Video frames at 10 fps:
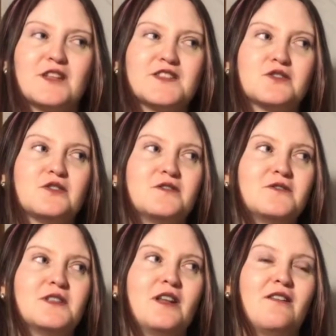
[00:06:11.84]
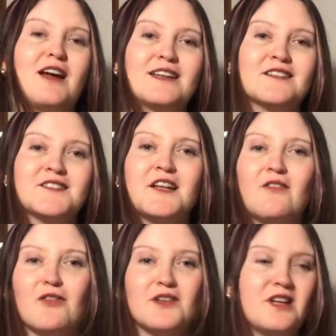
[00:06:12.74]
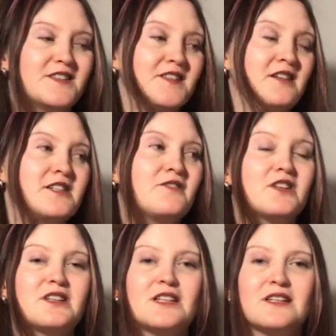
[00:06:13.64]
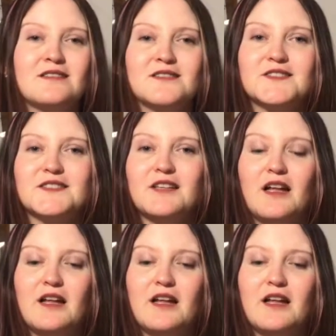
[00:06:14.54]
sort of liking like scientific things,